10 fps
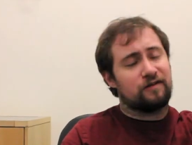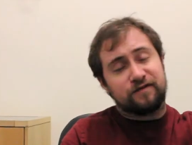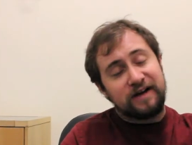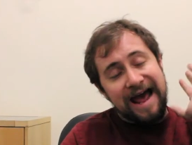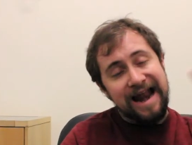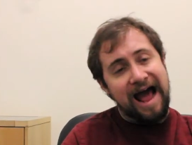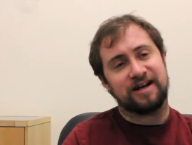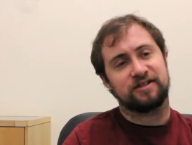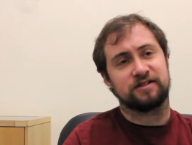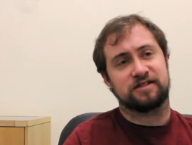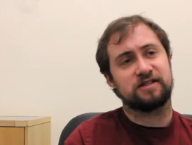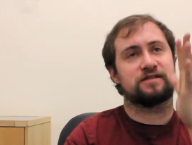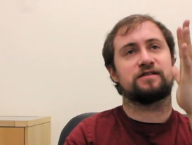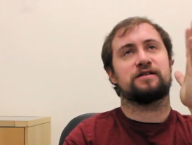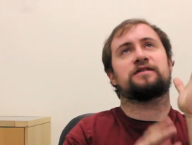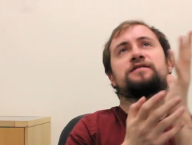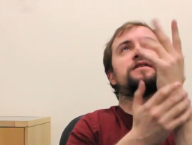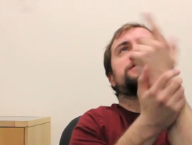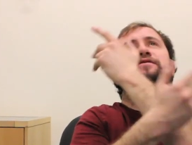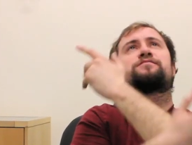Forget actors. Just
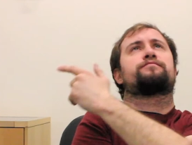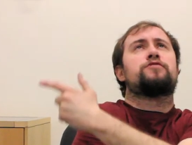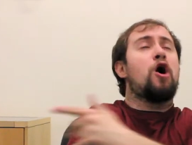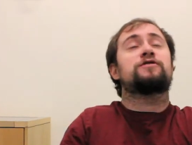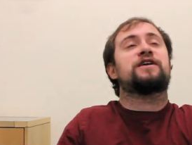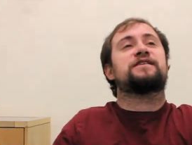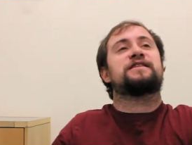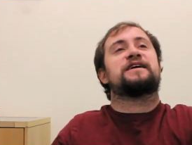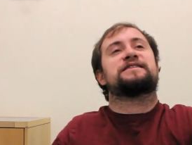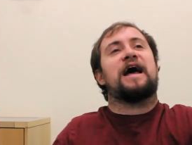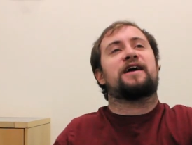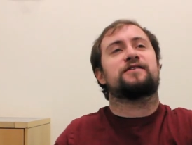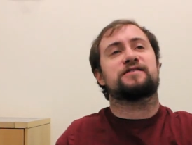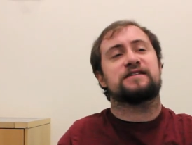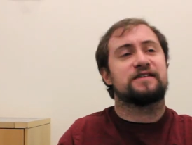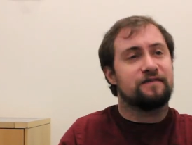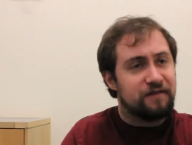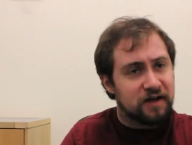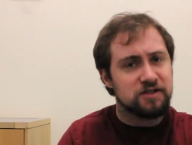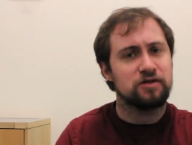There's no such thing as actors. It's the
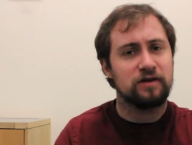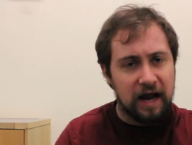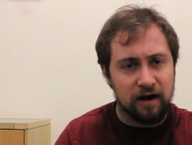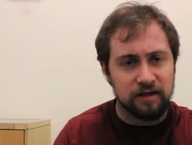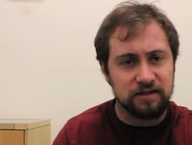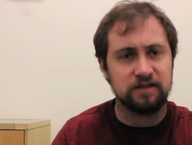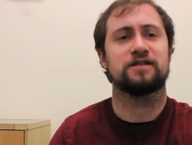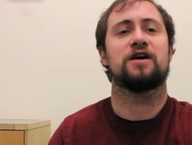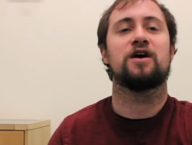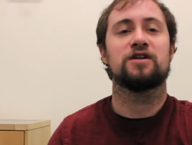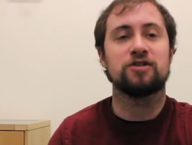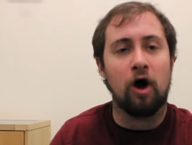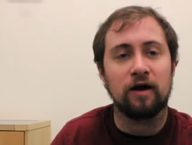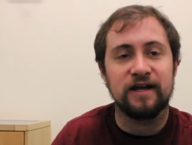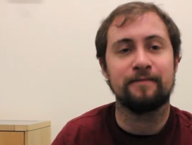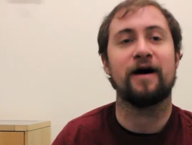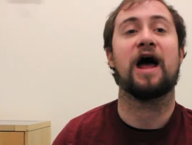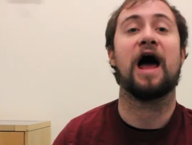fictional characters talking about